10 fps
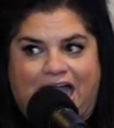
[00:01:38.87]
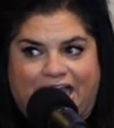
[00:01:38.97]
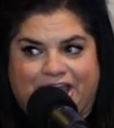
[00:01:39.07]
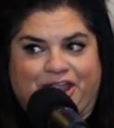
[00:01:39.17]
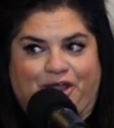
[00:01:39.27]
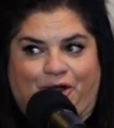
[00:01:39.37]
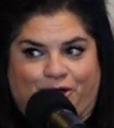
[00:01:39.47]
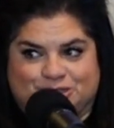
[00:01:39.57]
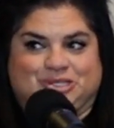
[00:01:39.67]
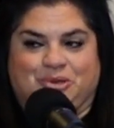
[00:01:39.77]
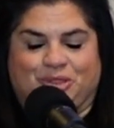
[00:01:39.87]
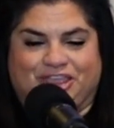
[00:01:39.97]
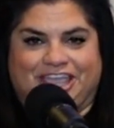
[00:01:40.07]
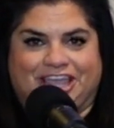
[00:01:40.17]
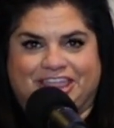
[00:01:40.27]
I also
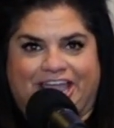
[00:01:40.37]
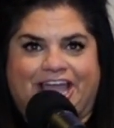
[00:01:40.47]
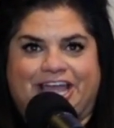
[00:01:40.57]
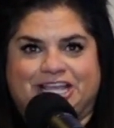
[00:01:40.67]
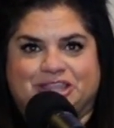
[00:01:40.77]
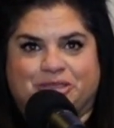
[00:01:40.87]
think that